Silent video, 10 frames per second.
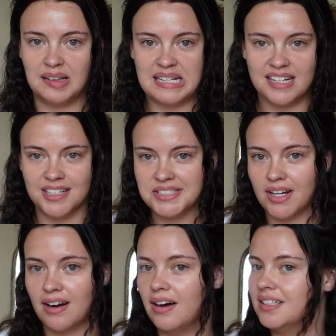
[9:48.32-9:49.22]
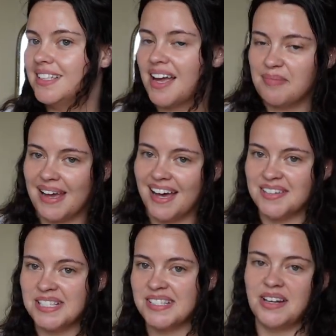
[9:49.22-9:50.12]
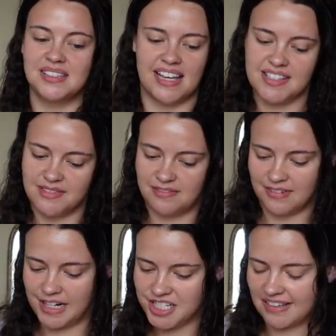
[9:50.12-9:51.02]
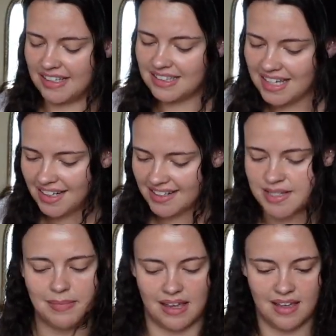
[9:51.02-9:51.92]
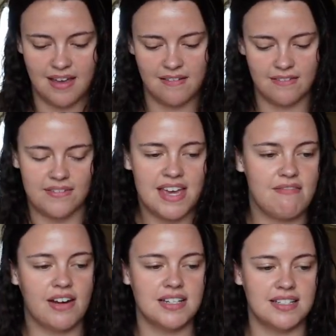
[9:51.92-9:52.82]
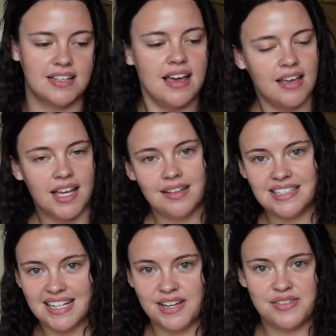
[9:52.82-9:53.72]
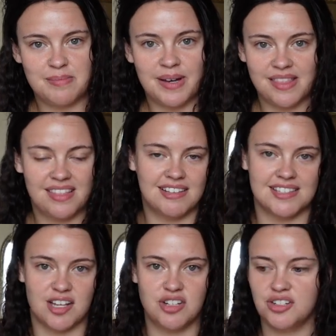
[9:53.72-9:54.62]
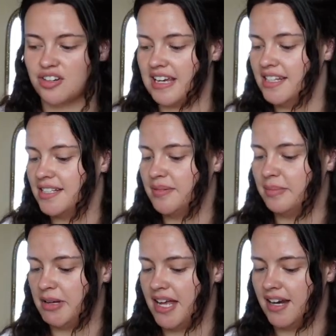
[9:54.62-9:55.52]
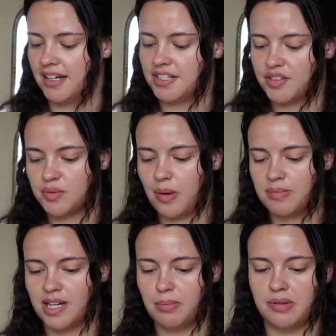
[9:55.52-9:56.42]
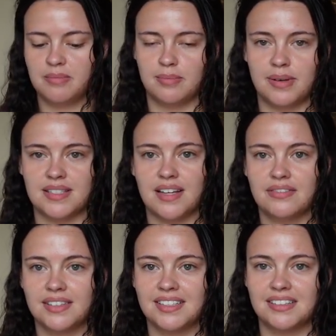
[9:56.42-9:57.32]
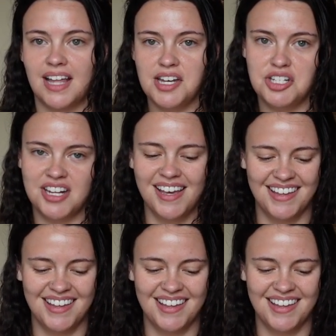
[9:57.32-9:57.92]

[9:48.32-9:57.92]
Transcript: cleaners are all done. My house is all nice and fresh and clean. It's my favorite day of the month. It's such a treat, but I just whipped up myself a little lunch.